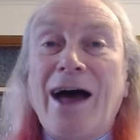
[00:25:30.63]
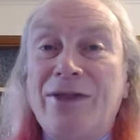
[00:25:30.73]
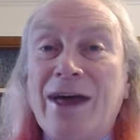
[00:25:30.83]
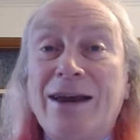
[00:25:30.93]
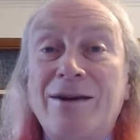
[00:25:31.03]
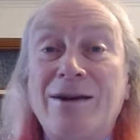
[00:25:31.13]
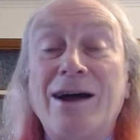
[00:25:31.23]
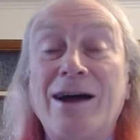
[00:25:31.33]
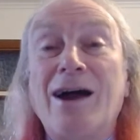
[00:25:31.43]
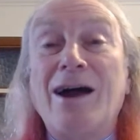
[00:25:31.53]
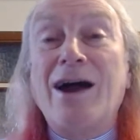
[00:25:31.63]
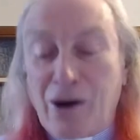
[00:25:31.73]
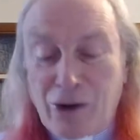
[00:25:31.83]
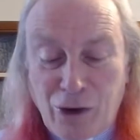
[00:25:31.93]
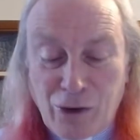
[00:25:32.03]
And then
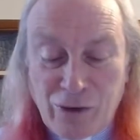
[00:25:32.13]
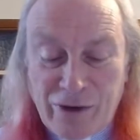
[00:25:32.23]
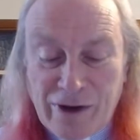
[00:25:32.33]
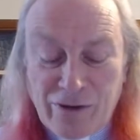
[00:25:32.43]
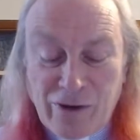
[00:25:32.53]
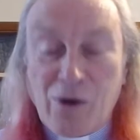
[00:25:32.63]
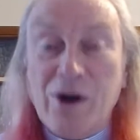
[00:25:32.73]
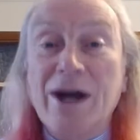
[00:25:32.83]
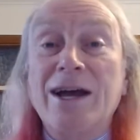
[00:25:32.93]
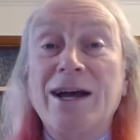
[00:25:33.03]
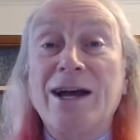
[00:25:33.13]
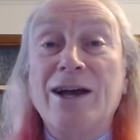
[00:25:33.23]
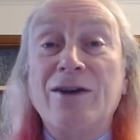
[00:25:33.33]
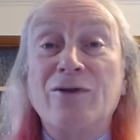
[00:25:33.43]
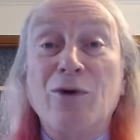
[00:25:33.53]
our closing song
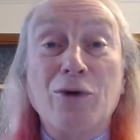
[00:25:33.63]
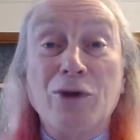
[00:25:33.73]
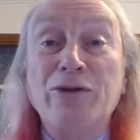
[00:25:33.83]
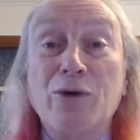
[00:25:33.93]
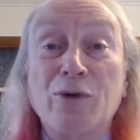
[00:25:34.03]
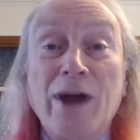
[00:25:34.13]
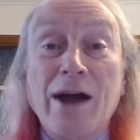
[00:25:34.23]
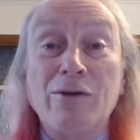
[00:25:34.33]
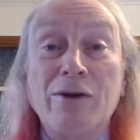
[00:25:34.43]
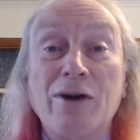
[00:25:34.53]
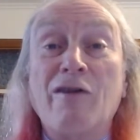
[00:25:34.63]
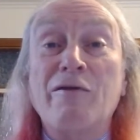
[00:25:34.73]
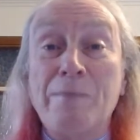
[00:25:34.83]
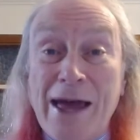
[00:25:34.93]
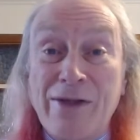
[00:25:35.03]
is "O Little Town
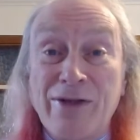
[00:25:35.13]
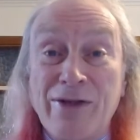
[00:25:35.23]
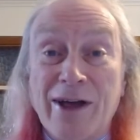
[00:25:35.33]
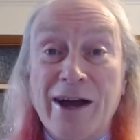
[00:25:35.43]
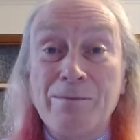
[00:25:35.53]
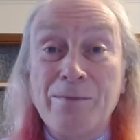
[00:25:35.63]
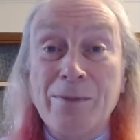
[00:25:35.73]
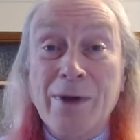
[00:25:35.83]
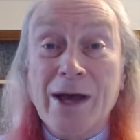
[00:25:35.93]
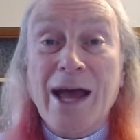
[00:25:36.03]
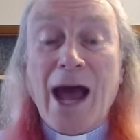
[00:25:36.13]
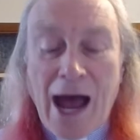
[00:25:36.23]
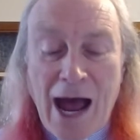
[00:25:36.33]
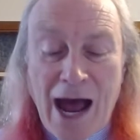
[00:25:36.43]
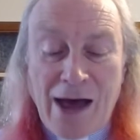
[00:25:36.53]
of Bethlehem."
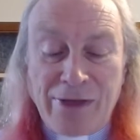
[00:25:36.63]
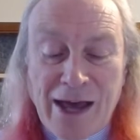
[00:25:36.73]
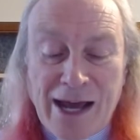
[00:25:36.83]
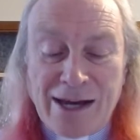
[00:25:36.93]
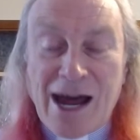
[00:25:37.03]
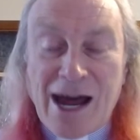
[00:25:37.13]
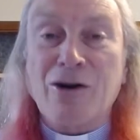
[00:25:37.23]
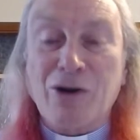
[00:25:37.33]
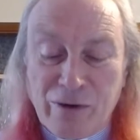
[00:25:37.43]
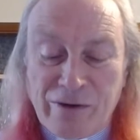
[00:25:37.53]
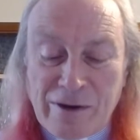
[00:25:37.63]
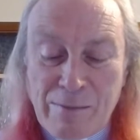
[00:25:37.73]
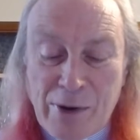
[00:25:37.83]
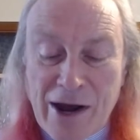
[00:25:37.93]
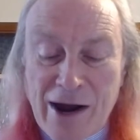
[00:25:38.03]
And then our
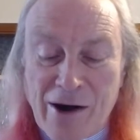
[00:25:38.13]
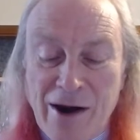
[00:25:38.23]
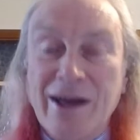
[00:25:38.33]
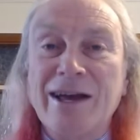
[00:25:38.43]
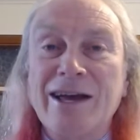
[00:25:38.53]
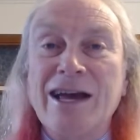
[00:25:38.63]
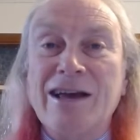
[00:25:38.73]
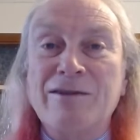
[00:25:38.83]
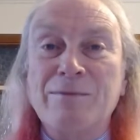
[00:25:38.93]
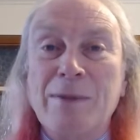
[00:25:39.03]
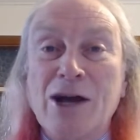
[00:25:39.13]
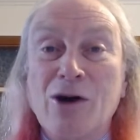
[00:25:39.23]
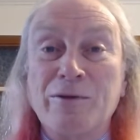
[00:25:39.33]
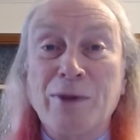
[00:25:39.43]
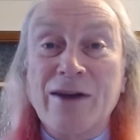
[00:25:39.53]
closing prayer is "May
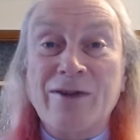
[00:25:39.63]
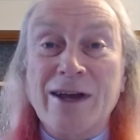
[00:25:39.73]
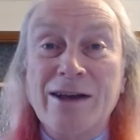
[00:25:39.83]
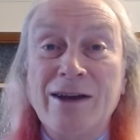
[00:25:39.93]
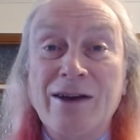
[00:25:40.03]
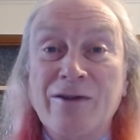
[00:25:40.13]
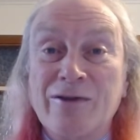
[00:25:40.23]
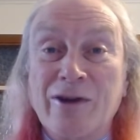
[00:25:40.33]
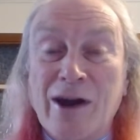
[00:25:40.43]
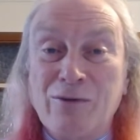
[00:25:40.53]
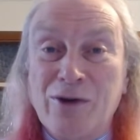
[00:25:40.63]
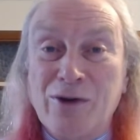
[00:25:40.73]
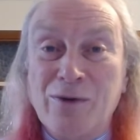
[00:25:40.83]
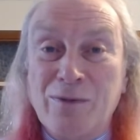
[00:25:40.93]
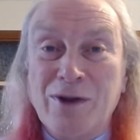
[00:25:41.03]
God's blessing
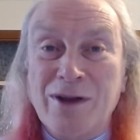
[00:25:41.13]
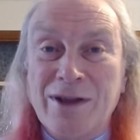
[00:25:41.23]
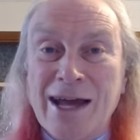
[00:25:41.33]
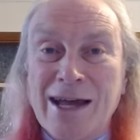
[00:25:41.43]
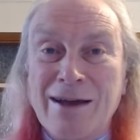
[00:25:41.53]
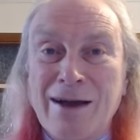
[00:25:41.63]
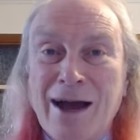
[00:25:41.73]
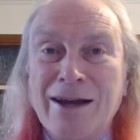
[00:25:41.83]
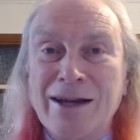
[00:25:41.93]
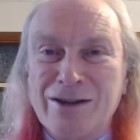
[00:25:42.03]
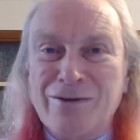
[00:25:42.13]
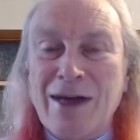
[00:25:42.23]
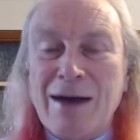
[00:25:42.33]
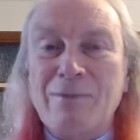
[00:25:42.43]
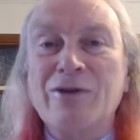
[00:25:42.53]
surround you today." And each
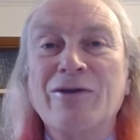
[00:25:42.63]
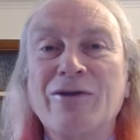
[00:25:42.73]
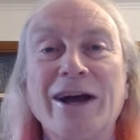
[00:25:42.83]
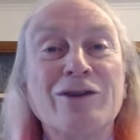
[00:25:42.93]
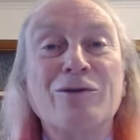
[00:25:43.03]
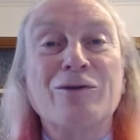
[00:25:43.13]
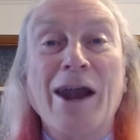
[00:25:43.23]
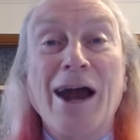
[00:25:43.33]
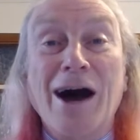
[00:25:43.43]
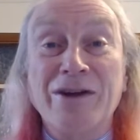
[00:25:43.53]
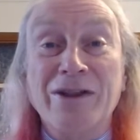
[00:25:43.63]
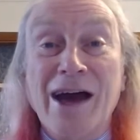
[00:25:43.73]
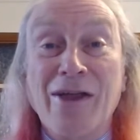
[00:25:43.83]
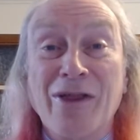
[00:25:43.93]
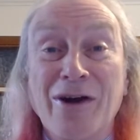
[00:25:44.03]
of them is linked one after
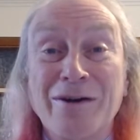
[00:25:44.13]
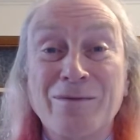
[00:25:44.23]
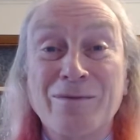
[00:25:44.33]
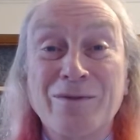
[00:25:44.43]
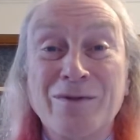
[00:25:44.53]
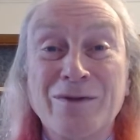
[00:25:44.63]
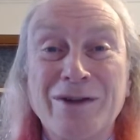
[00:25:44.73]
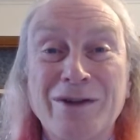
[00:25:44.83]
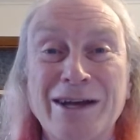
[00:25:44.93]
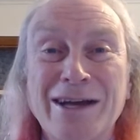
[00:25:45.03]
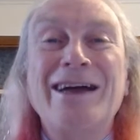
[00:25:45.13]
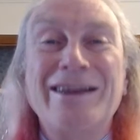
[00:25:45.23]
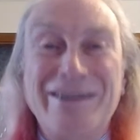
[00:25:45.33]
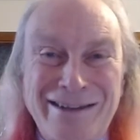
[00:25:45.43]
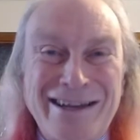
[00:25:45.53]
the other.
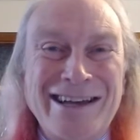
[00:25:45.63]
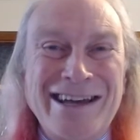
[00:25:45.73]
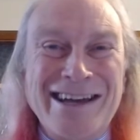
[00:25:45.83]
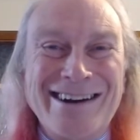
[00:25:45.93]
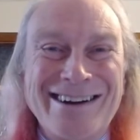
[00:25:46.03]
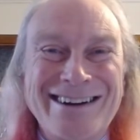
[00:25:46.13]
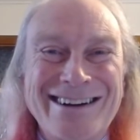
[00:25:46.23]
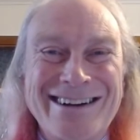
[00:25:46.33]
Take care.